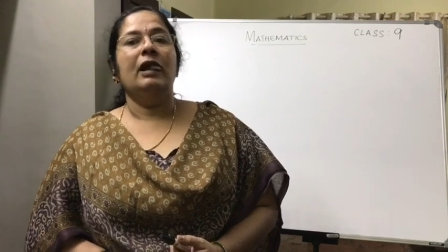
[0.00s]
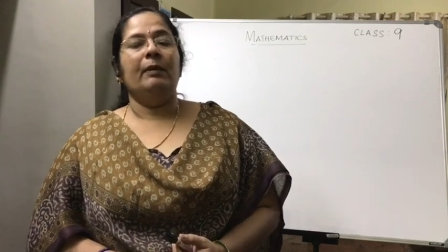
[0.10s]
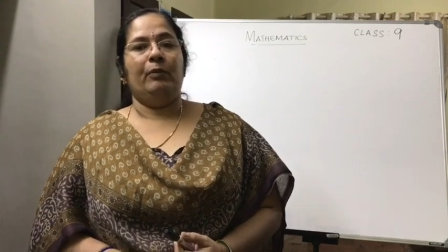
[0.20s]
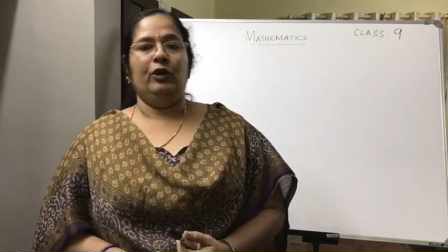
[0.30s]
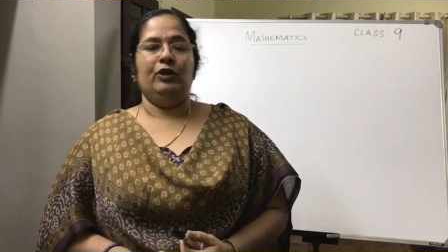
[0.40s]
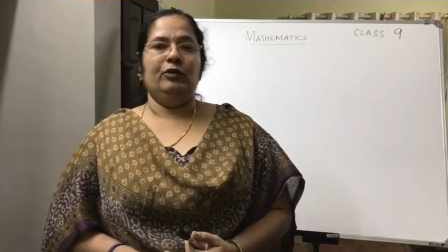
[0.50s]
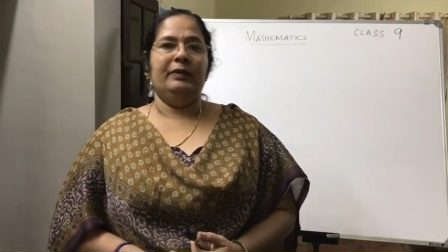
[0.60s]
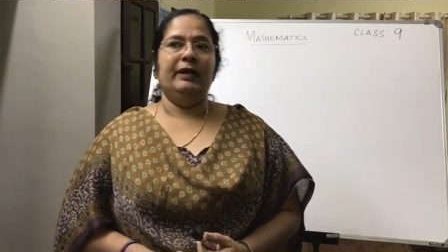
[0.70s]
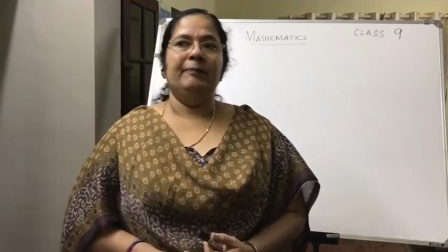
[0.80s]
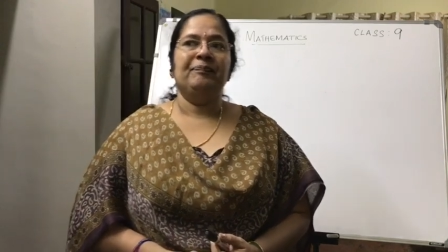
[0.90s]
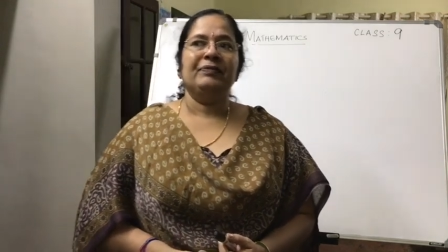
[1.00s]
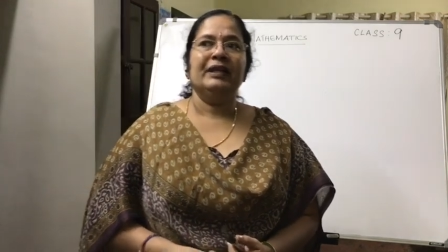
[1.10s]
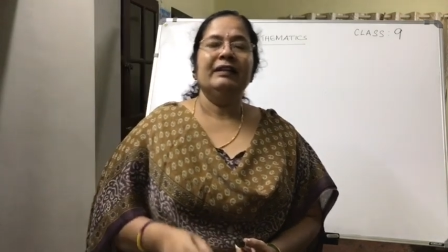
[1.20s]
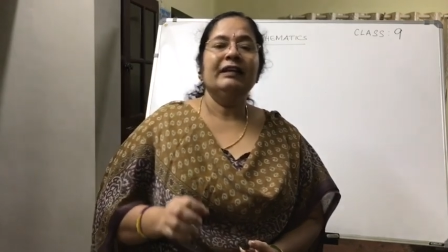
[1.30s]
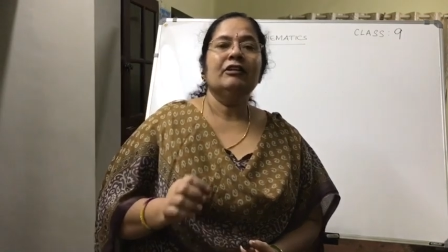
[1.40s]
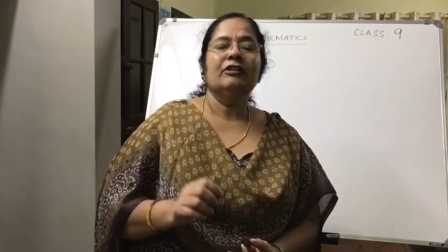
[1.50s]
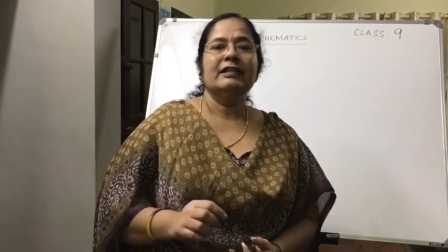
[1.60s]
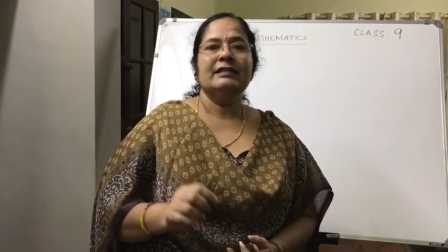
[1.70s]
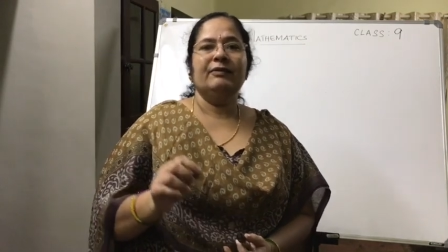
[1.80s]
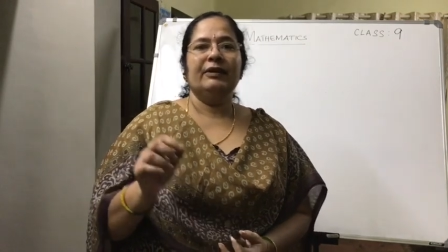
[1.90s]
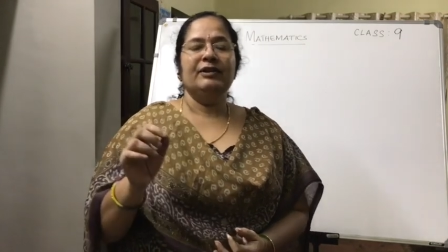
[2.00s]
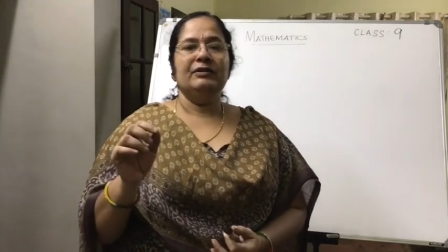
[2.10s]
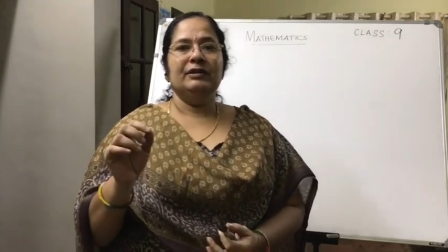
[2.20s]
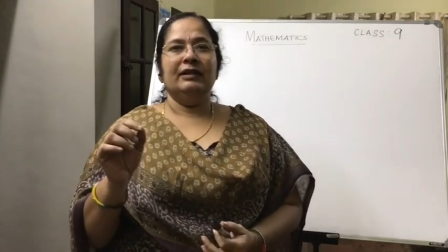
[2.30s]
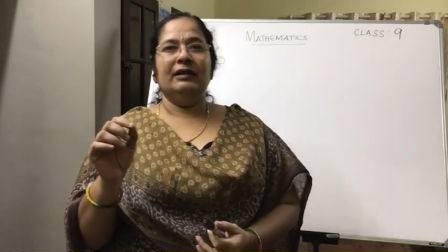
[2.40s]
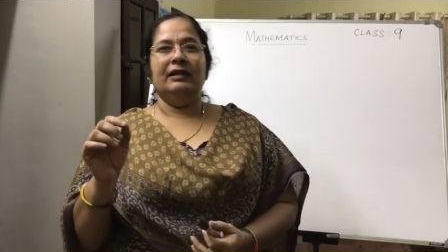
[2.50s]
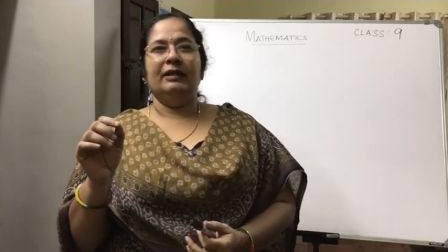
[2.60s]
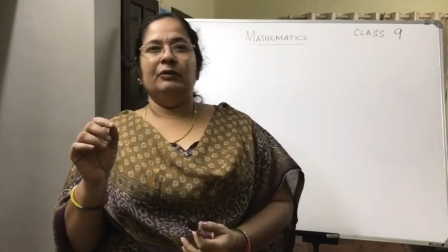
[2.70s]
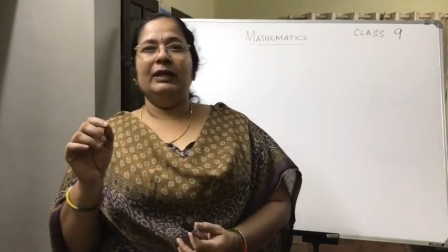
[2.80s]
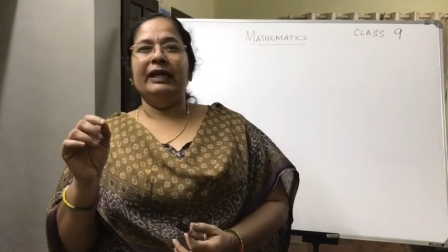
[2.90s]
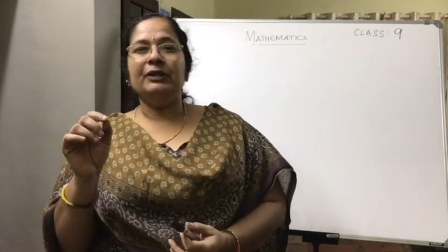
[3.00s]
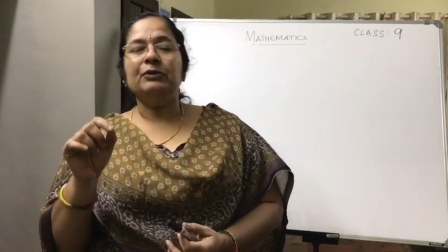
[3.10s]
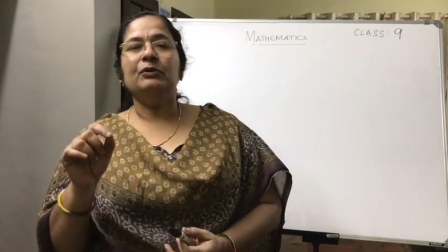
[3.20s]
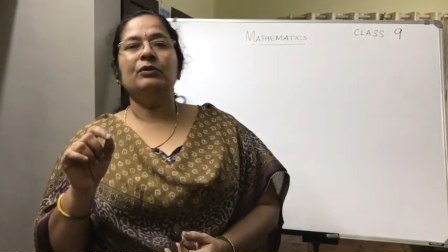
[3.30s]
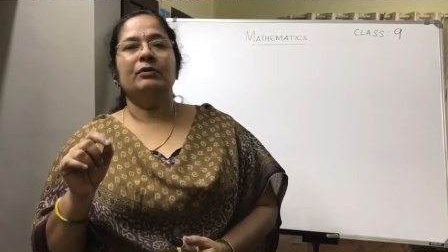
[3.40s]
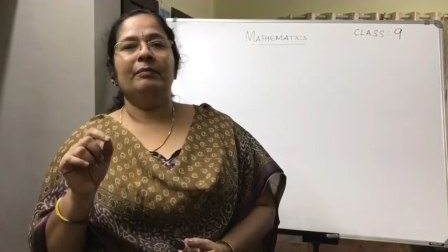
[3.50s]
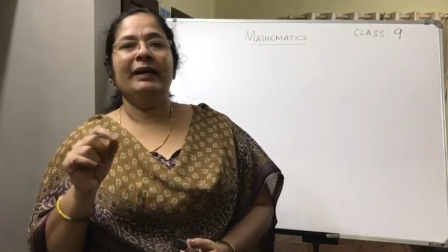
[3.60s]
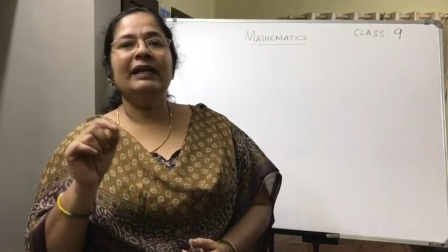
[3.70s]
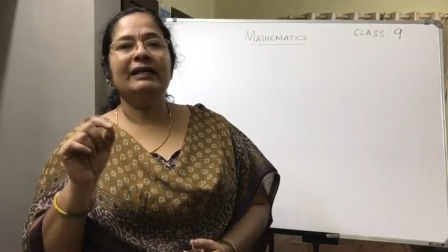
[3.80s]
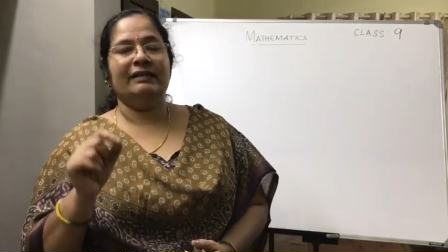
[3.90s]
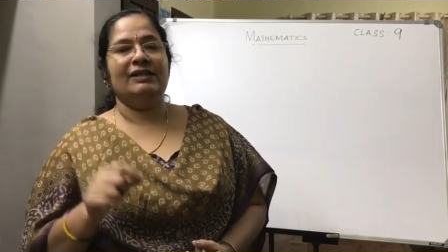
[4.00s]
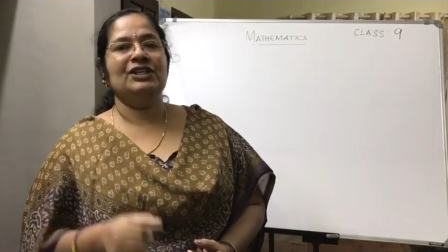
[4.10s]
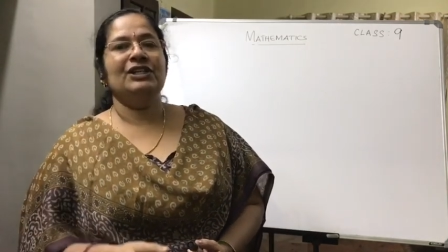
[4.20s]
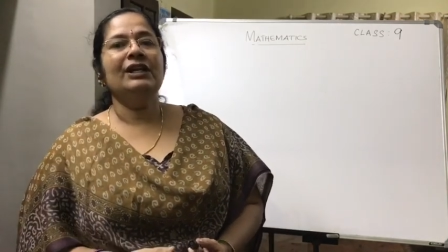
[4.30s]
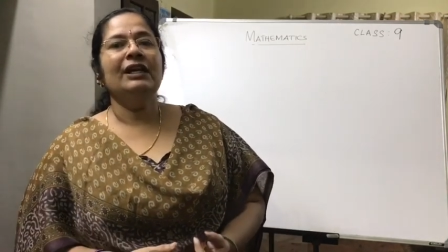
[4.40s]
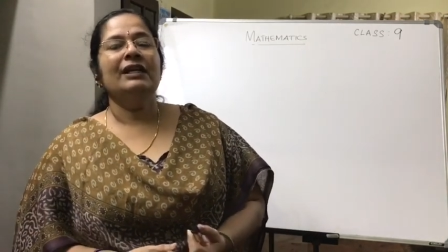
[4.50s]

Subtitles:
polynomial. In that context, I would like to make a correction.